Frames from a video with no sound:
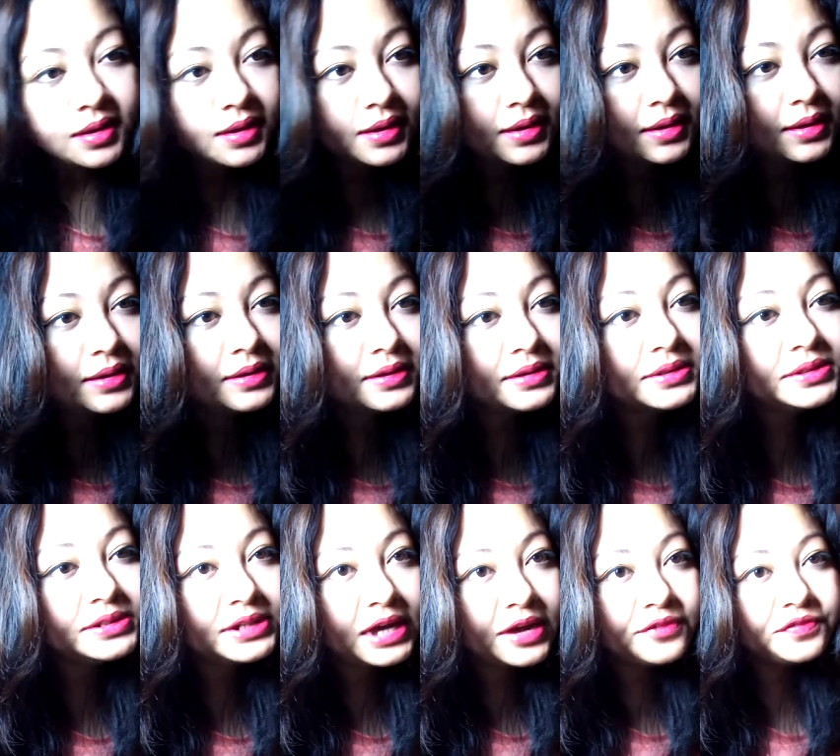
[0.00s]
It is
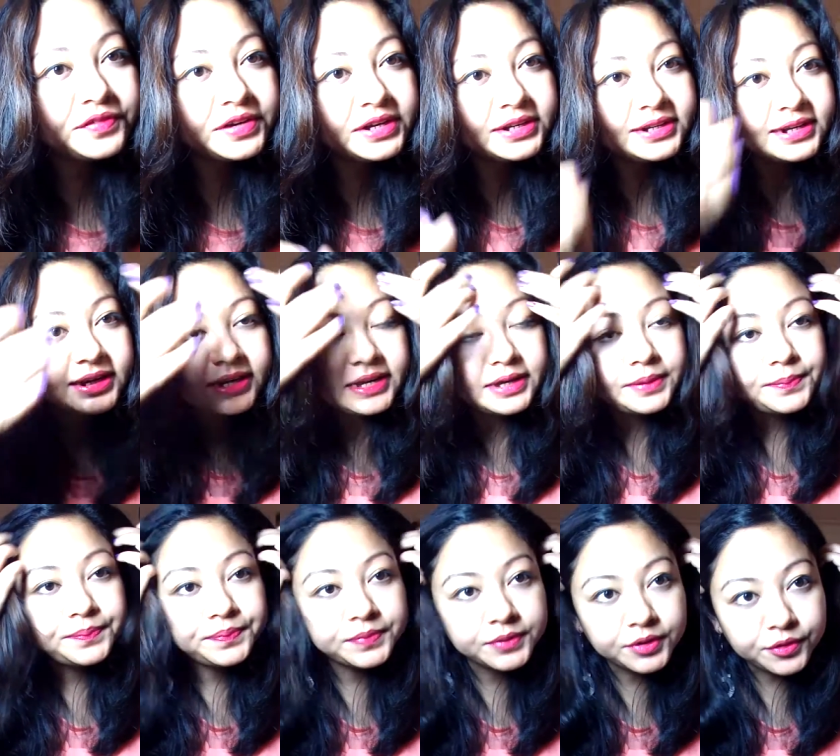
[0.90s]
definitely
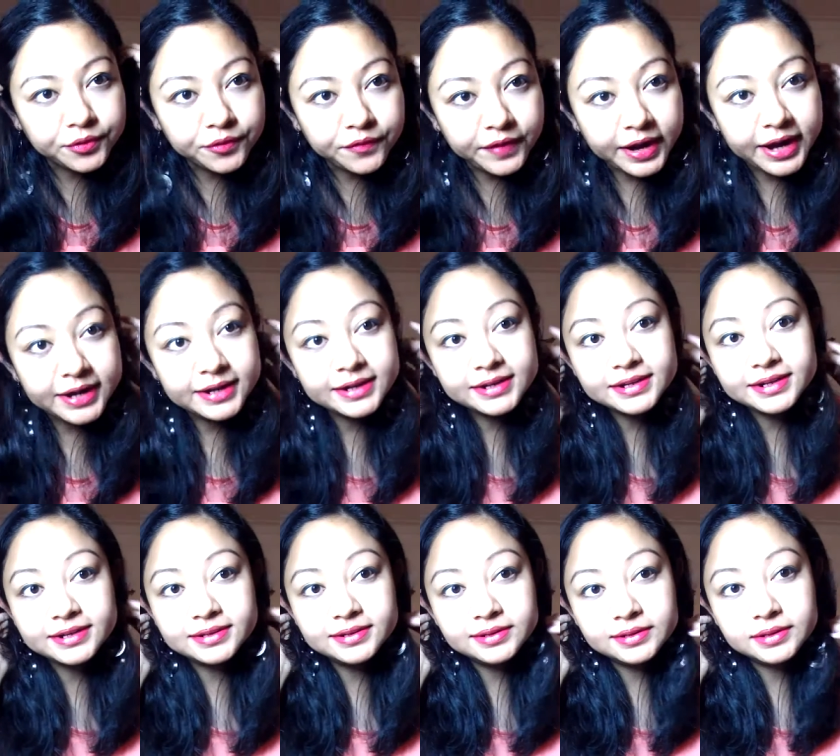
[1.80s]
red in
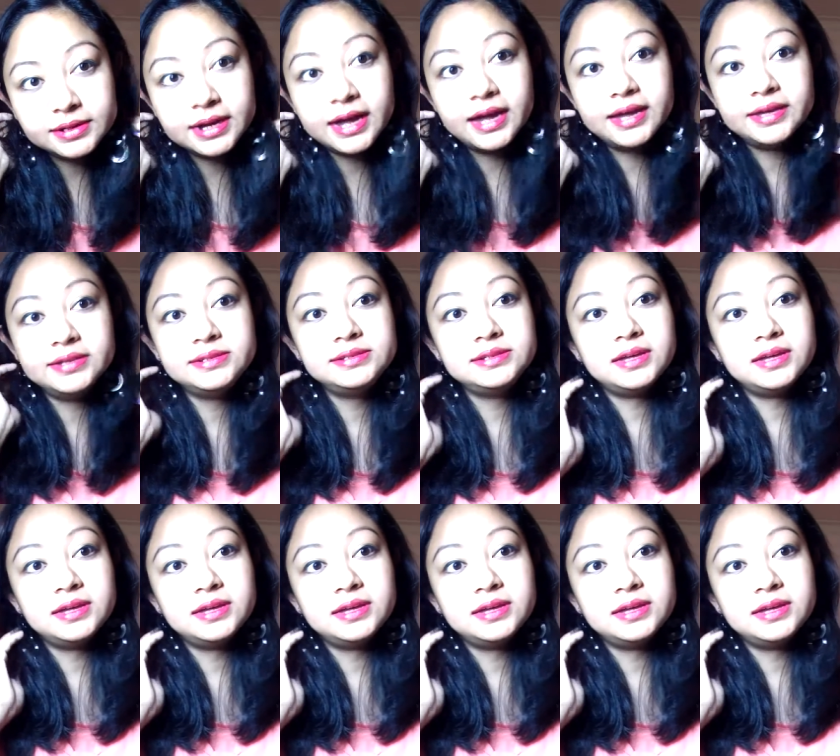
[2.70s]
color, guys,